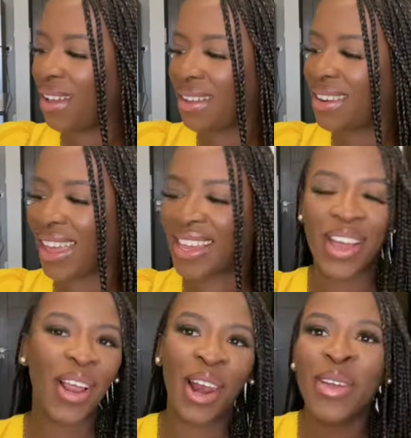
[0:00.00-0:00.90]
like
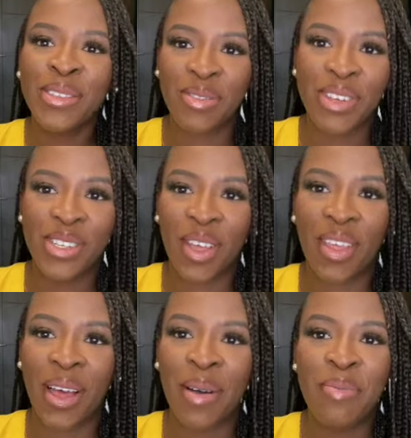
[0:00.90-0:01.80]
clones of each
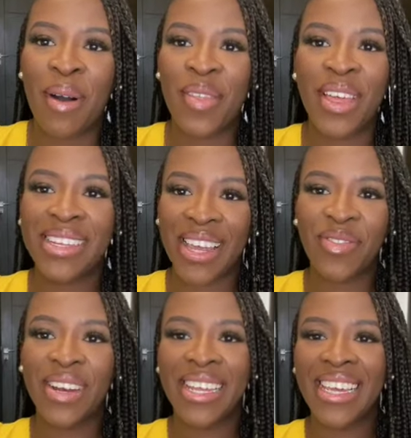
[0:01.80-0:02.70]
other, but they
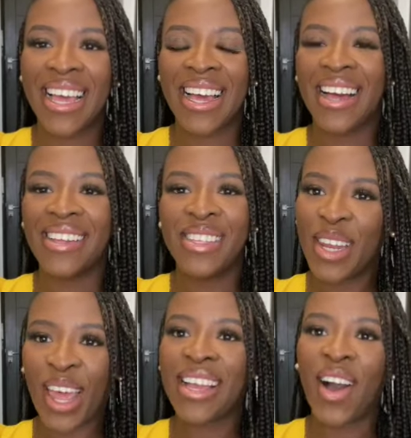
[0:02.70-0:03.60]
definitely
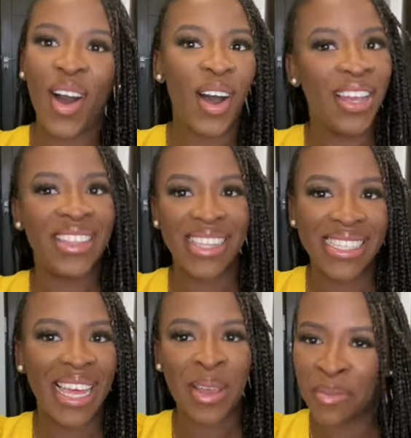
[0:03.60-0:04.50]
like are in the
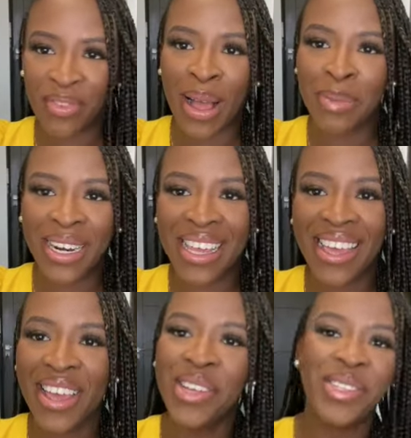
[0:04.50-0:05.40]
same
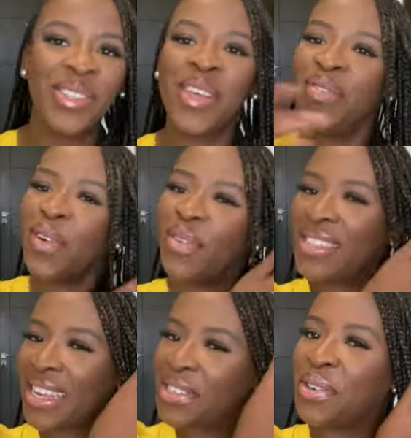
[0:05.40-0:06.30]
family. So if you're a
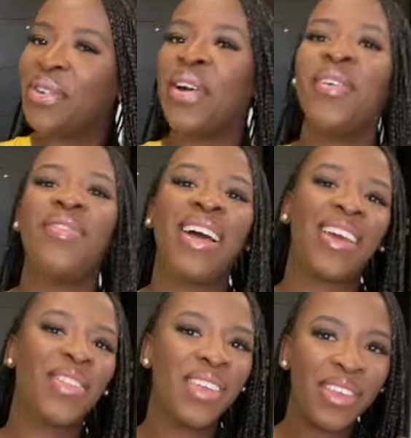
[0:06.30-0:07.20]
Santal Royale fan, I
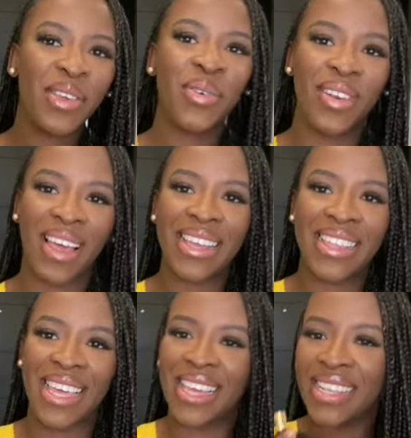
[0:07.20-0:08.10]
think you'll like
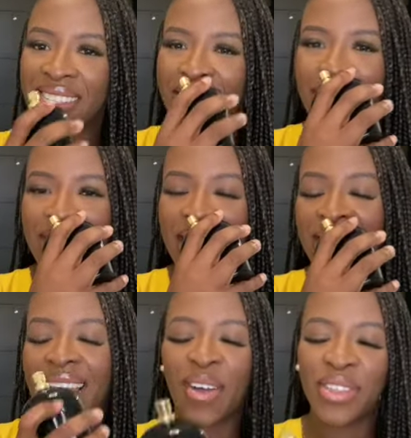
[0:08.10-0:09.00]
this.
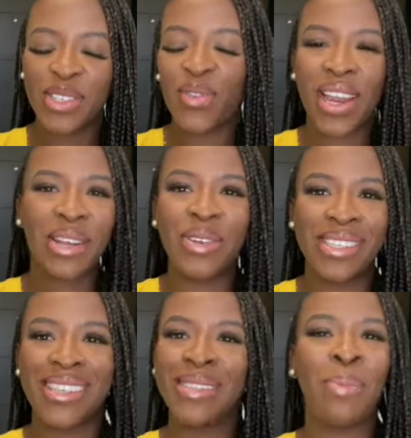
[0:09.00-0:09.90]
Now this fragrance
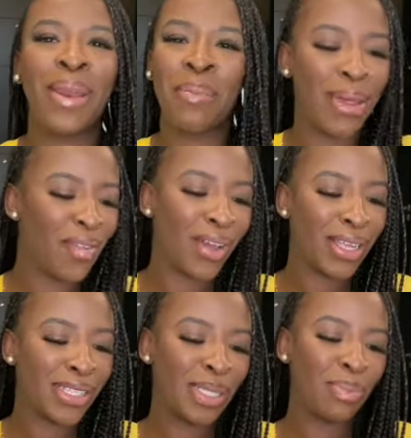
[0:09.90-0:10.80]
has been a bit of a
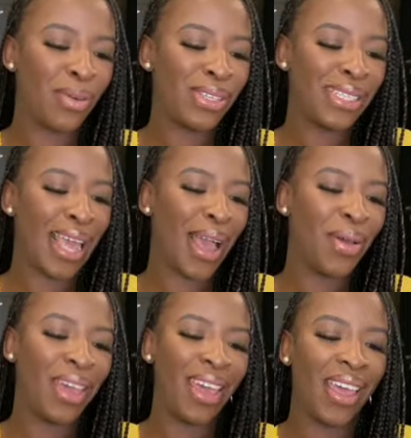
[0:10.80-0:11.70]
conspiracy out
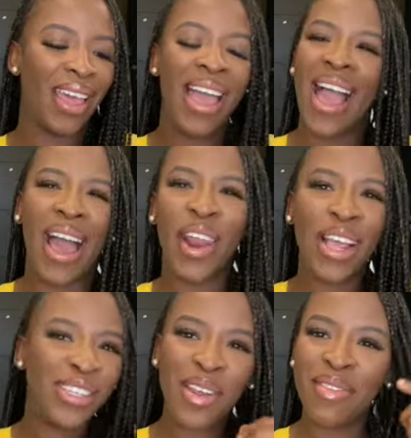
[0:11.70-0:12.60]
here, and I
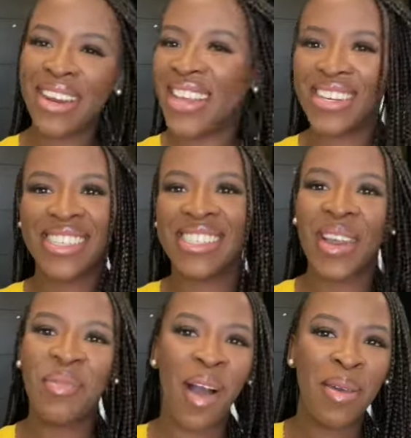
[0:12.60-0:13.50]
don't really understand
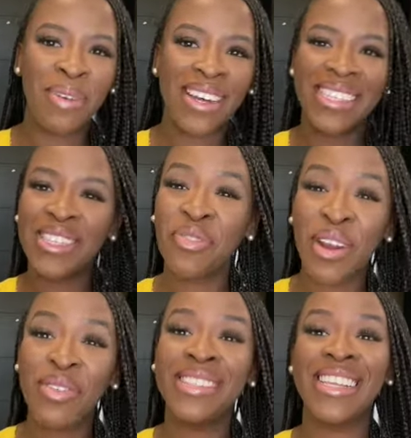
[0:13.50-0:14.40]
why, because this
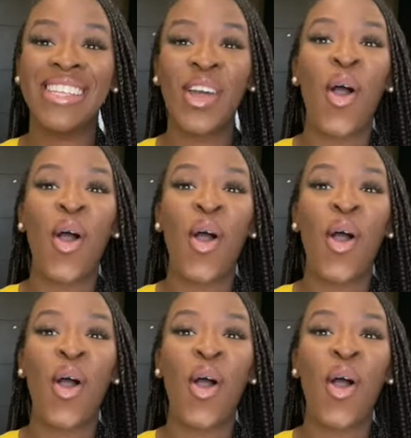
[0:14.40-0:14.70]
fragrance is